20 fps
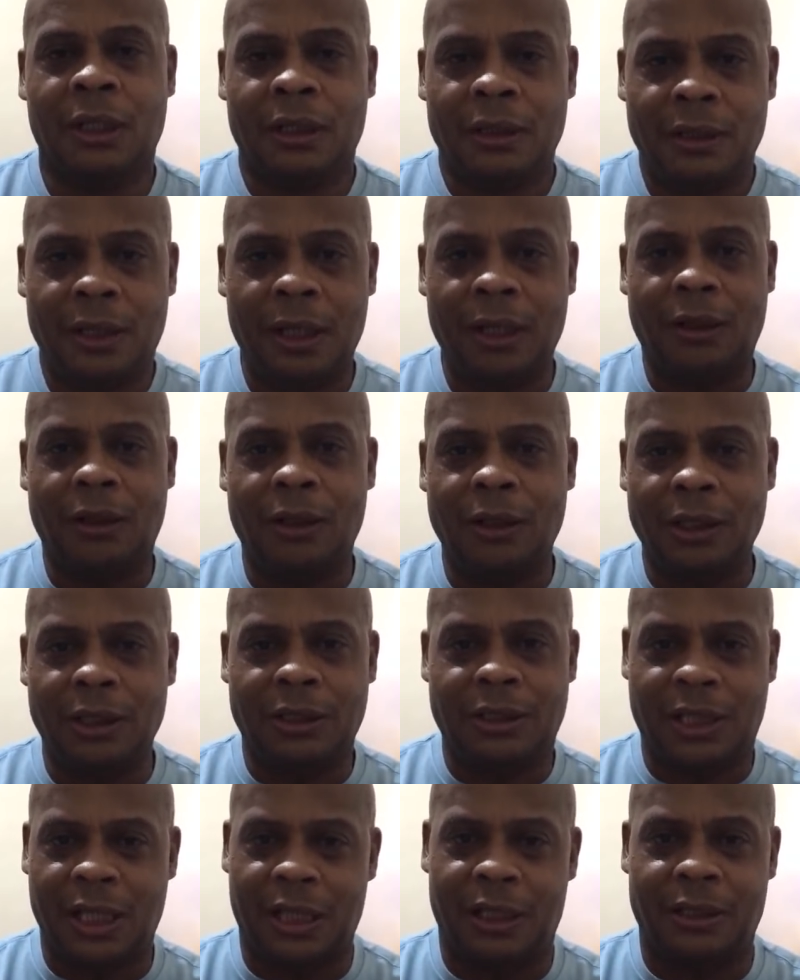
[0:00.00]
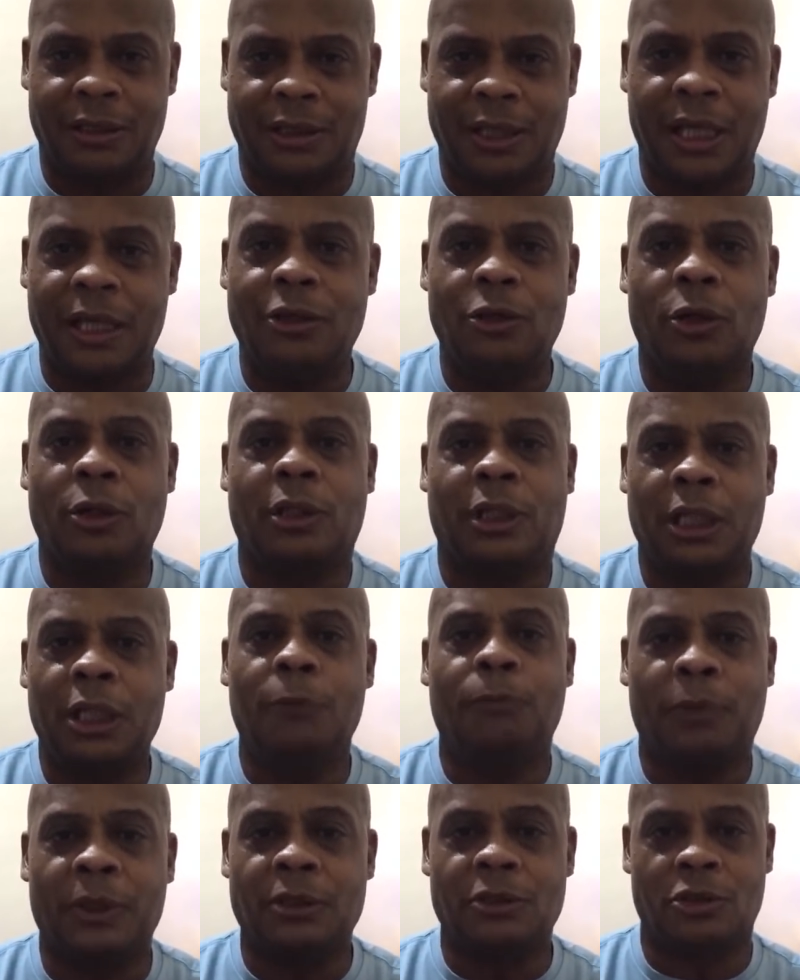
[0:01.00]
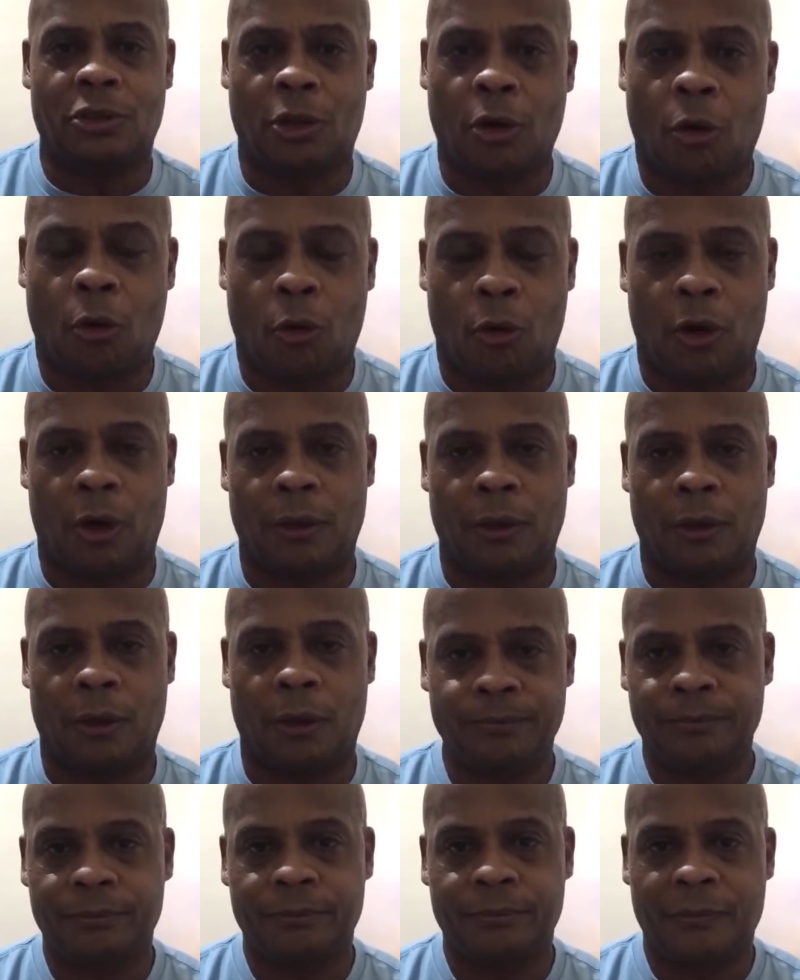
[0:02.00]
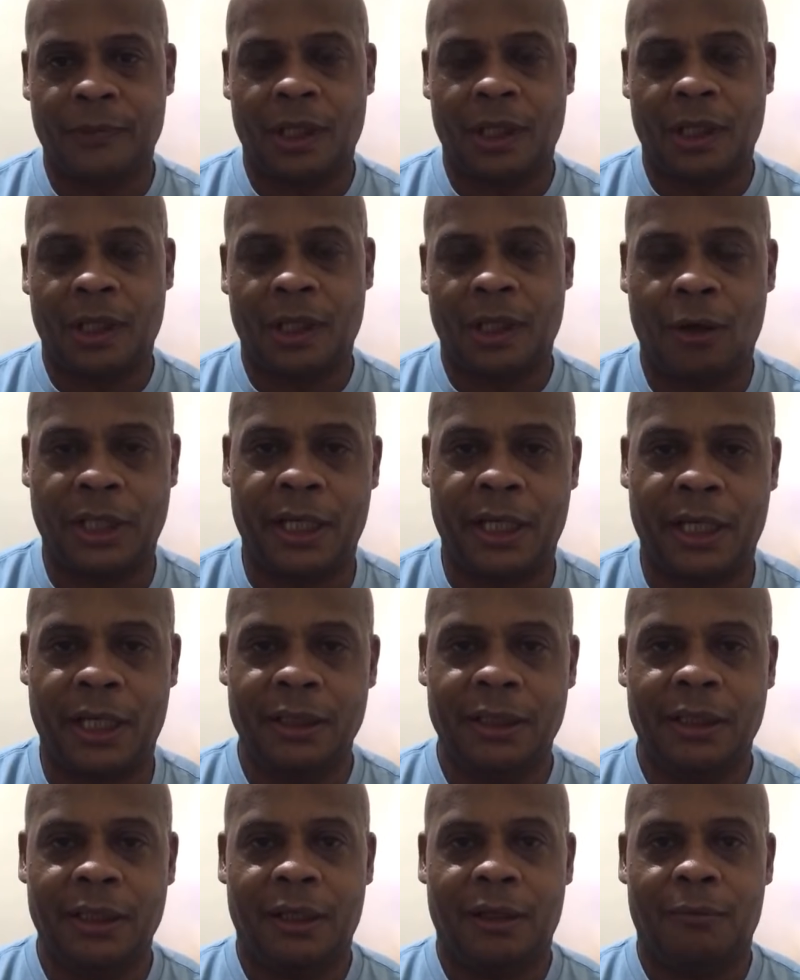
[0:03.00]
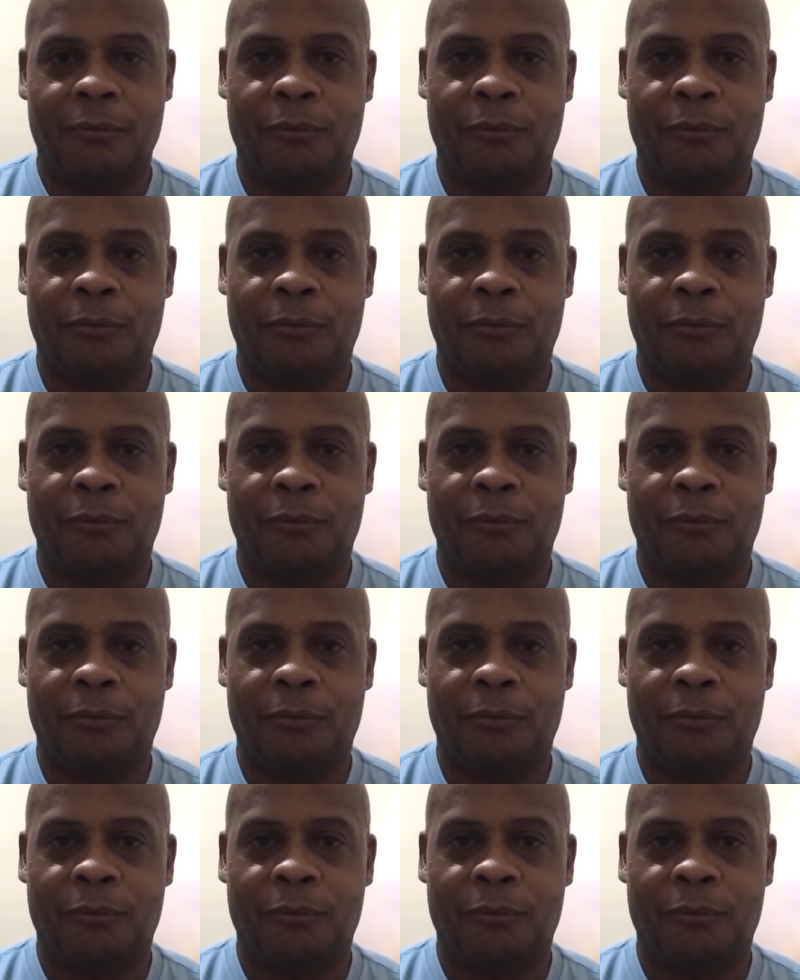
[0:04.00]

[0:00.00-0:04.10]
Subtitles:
They're going to say you're keeping score, okay?